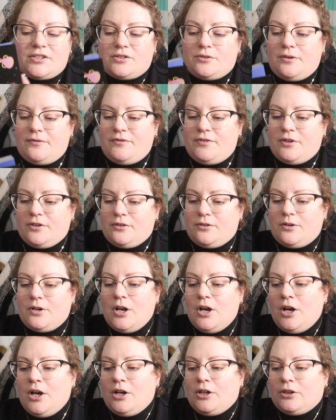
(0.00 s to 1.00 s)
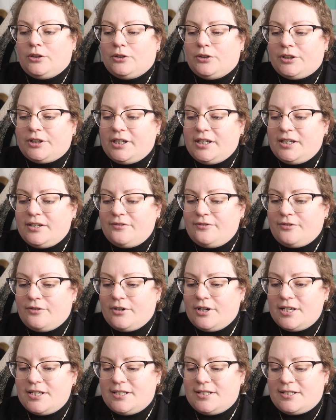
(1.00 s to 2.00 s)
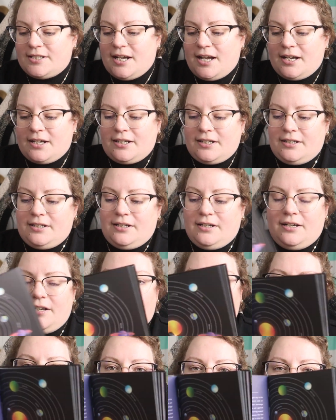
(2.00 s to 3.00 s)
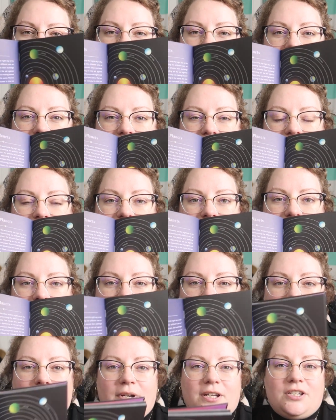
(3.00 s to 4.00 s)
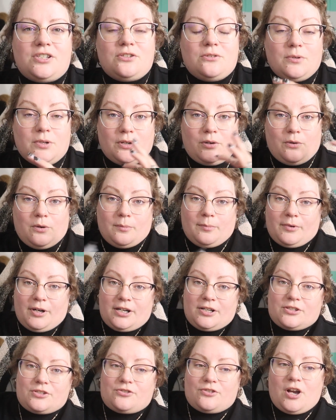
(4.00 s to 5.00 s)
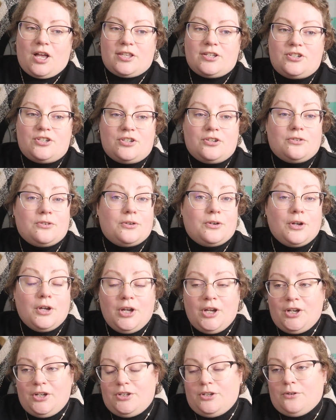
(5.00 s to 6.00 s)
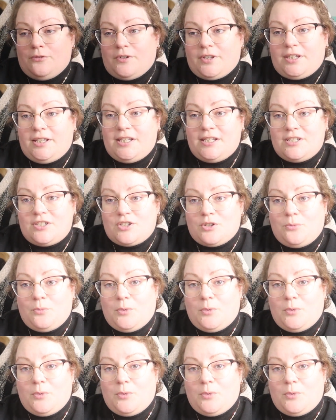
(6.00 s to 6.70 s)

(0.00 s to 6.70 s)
So if you're looking for a deck that's going to incorporate astrology, or you're really into